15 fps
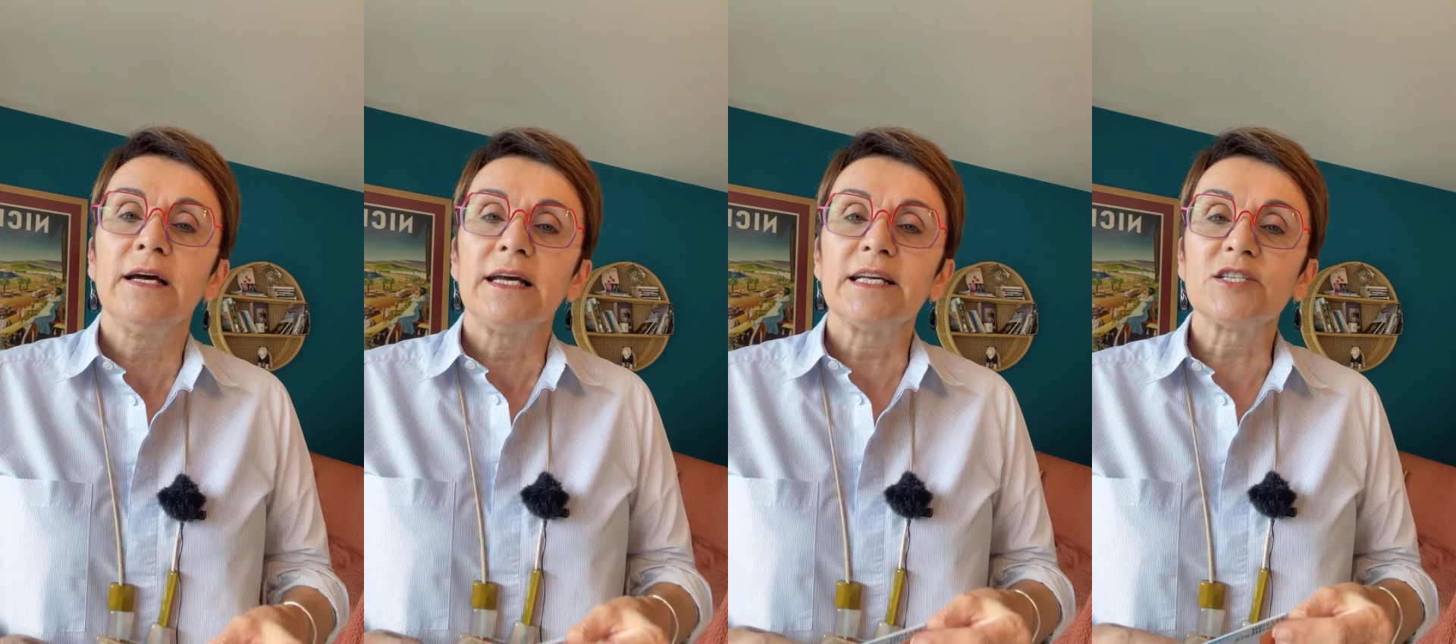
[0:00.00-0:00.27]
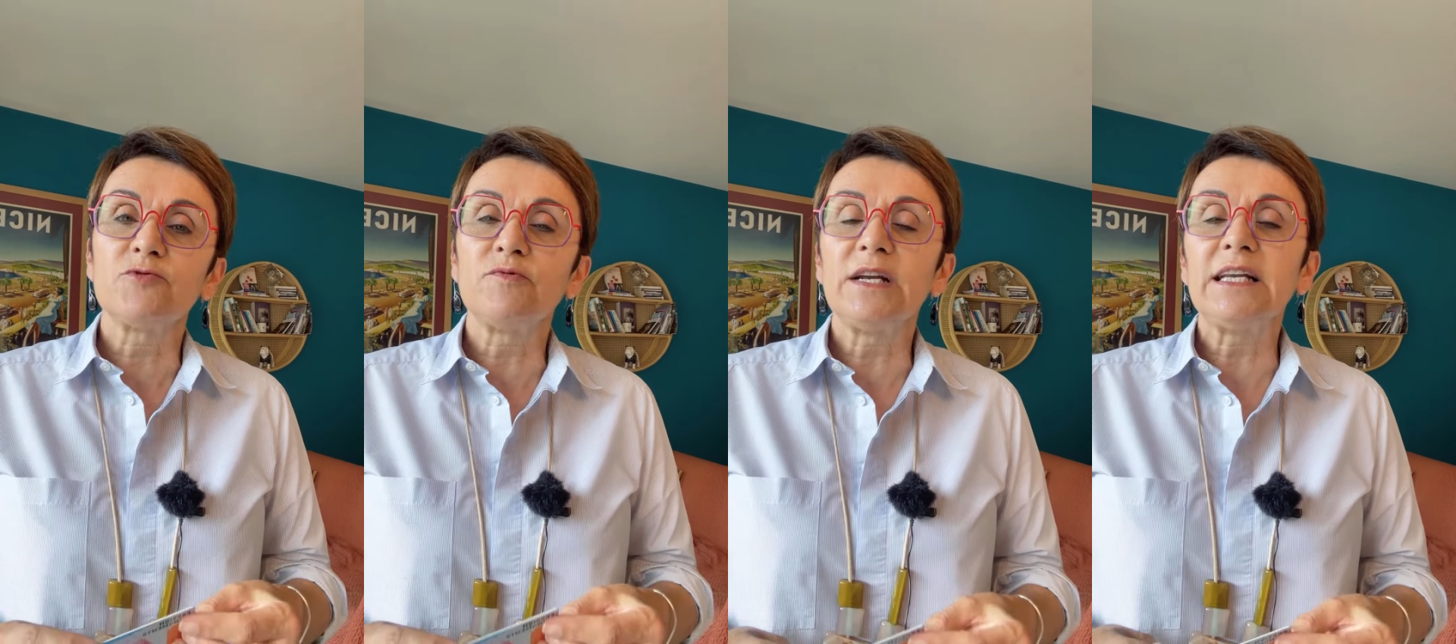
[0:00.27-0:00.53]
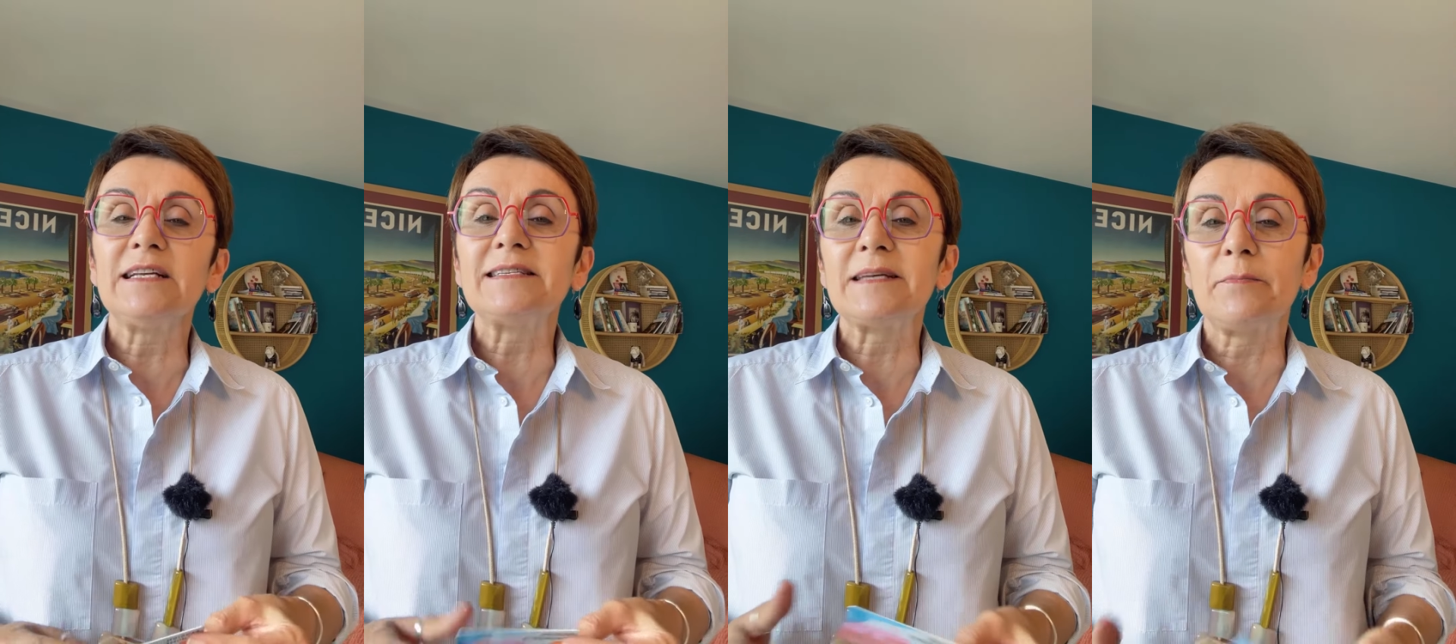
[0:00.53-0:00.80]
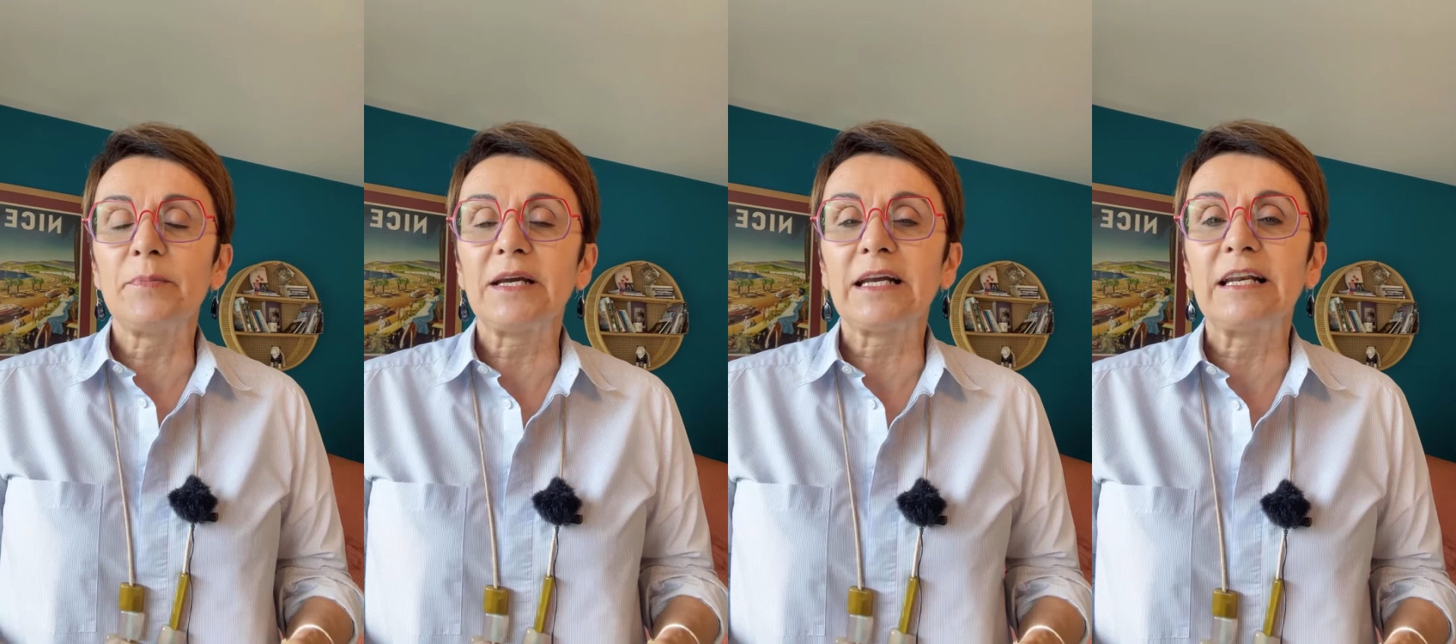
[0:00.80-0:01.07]
is really
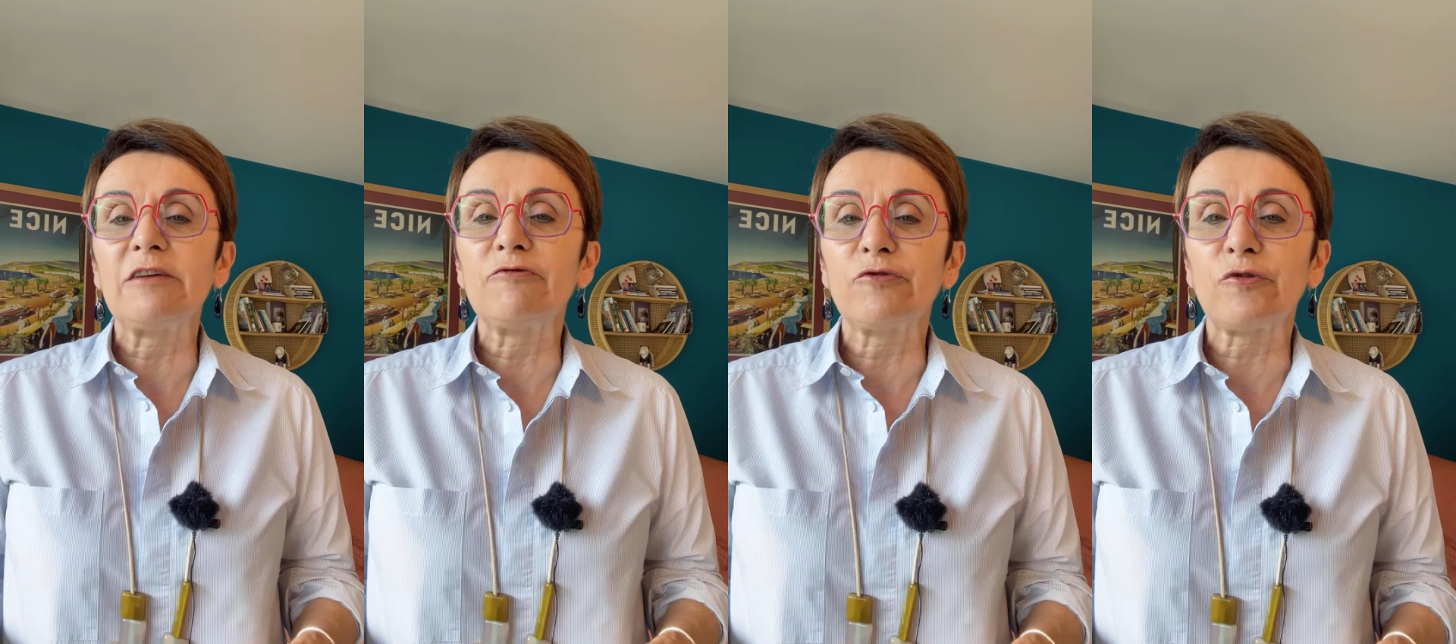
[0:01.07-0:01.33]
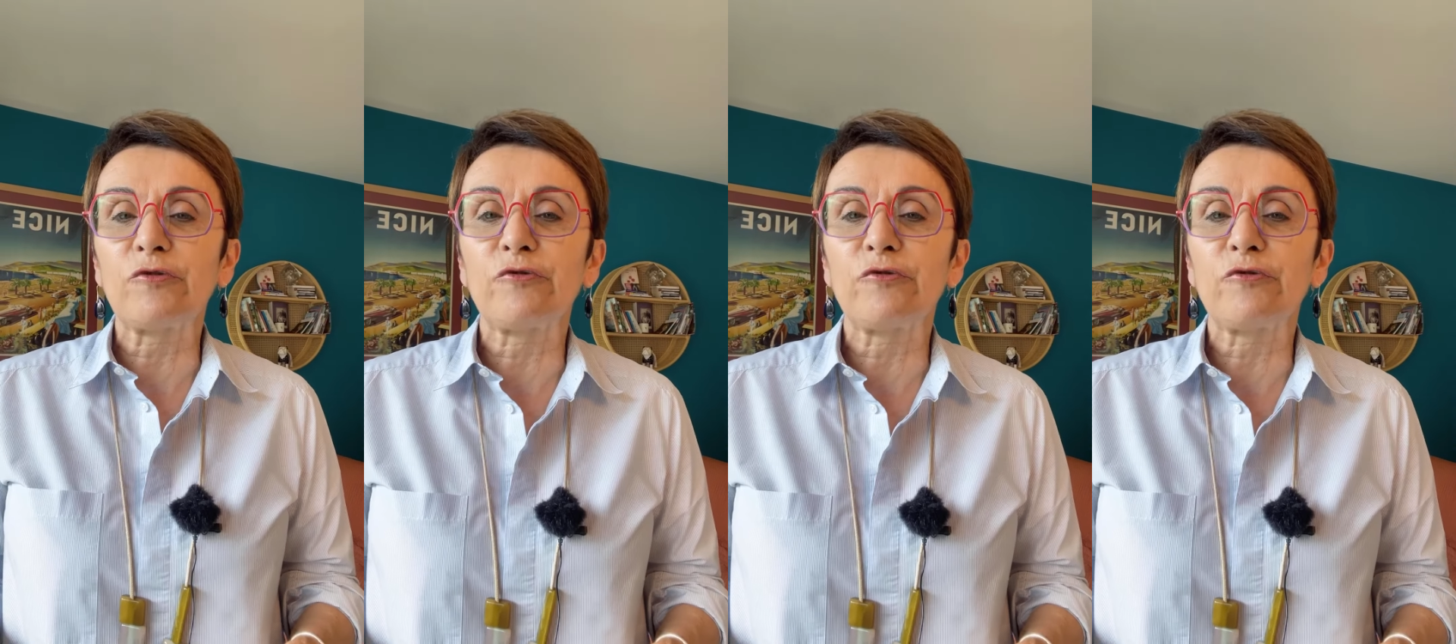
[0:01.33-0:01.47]
typically for